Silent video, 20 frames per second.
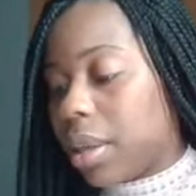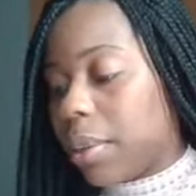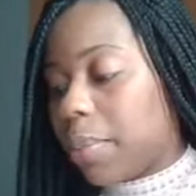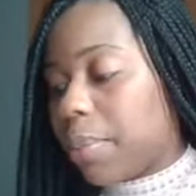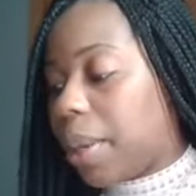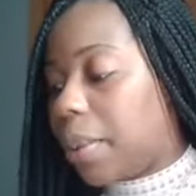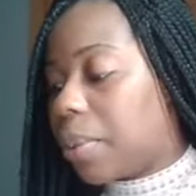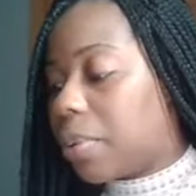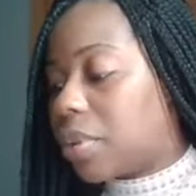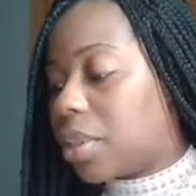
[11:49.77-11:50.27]

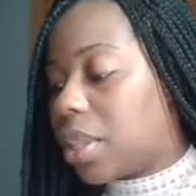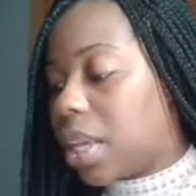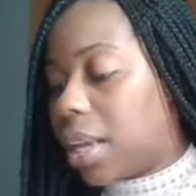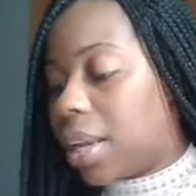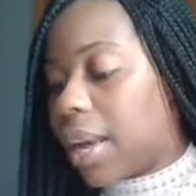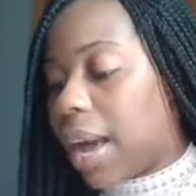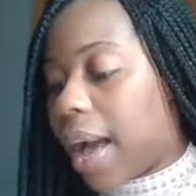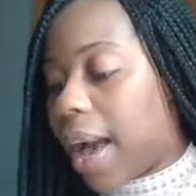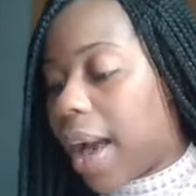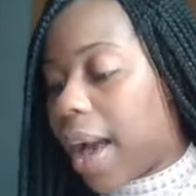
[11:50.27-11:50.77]
People think
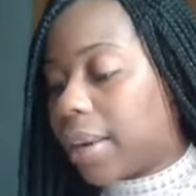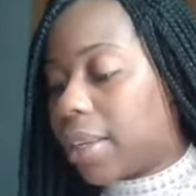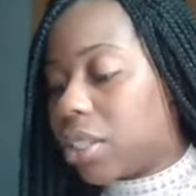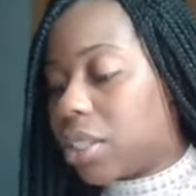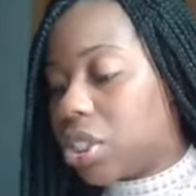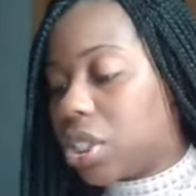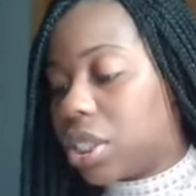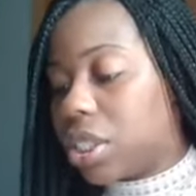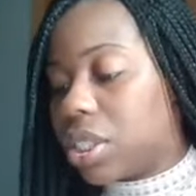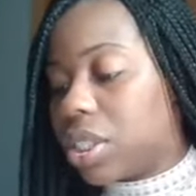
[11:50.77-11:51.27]
God
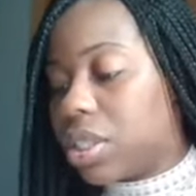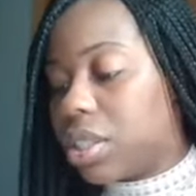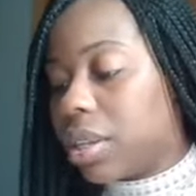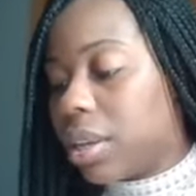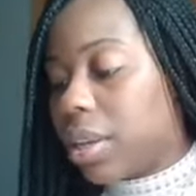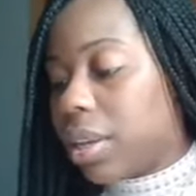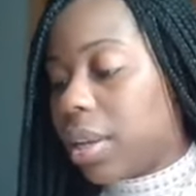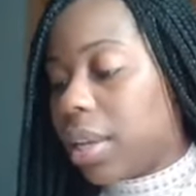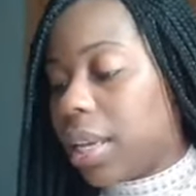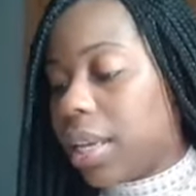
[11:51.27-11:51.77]
is just,
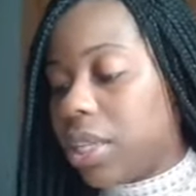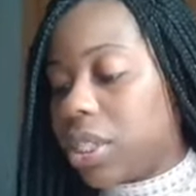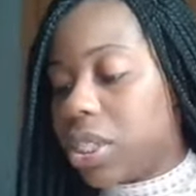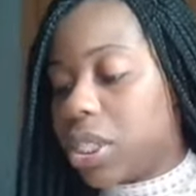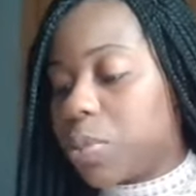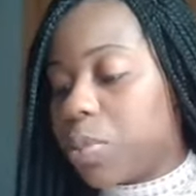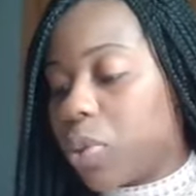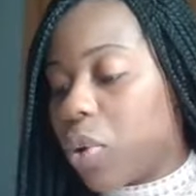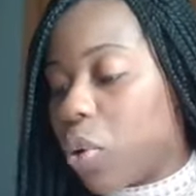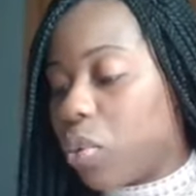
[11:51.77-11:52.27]
he
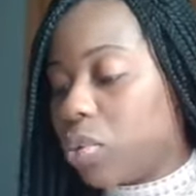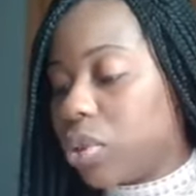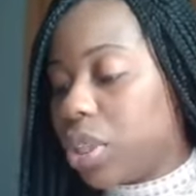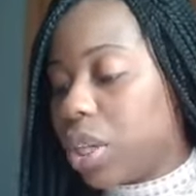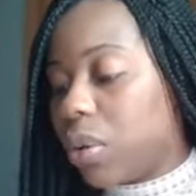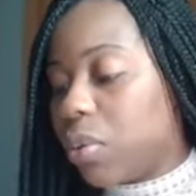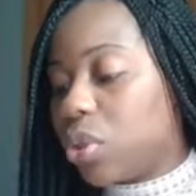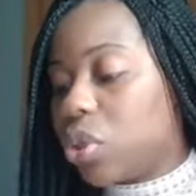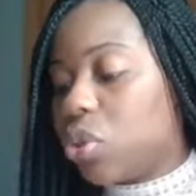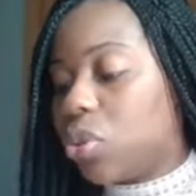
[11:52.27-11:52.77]
just going to
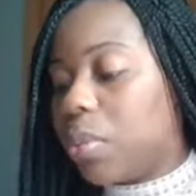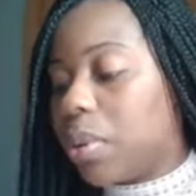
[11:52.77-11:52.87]
deal with you.